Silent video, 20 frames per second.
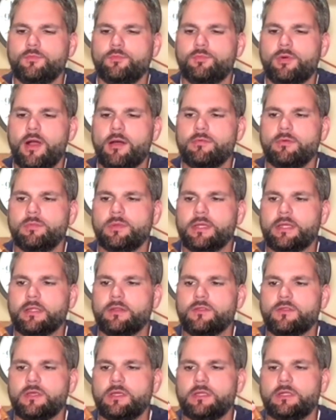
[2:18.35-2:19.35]
Probably
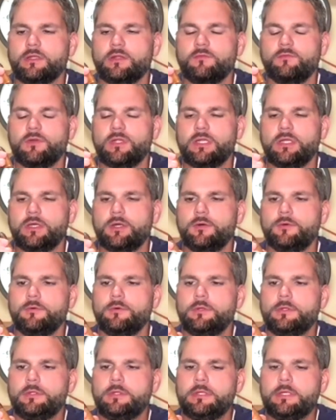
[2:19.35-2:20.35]
can see it in the video.
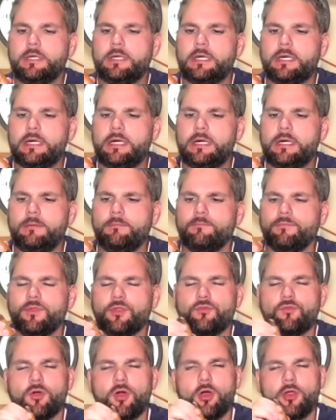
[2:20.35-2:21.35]

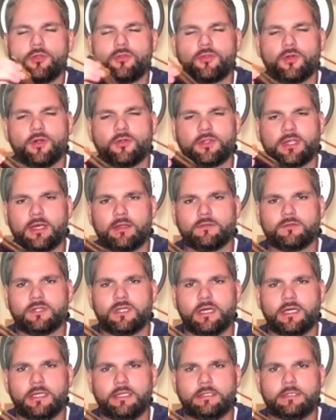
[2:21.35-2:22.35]
The drawl starts out
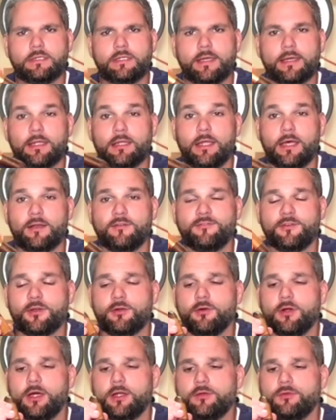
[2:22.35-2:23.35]
tight, like a lot of
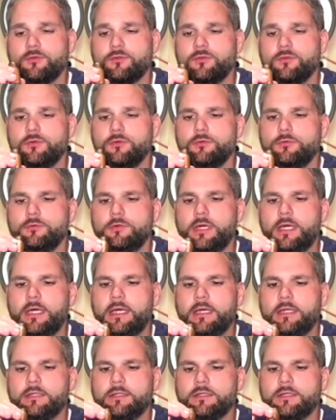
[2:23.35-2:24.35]
figurados do,
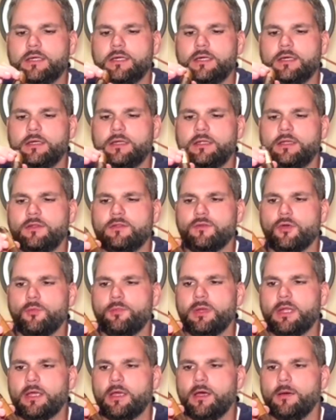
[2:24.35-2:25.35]
and it is
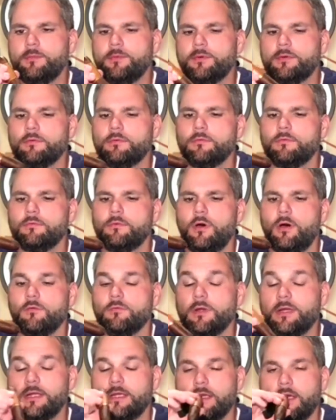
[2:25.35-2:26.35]
opening up
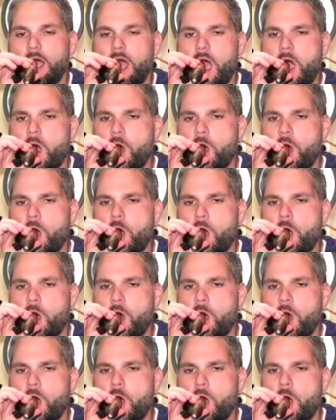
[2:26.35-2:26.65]
already.